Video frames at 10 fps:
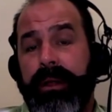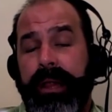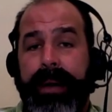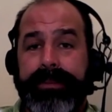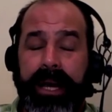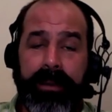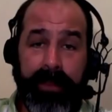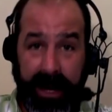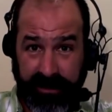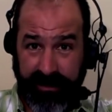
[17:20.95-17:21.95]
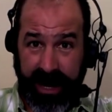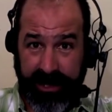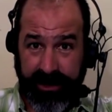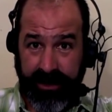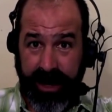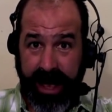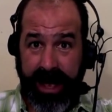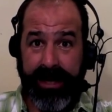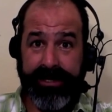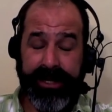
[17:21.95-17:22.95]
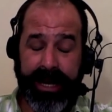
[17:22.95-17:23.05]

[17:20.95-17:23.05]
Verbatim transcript: laptop manufacturer has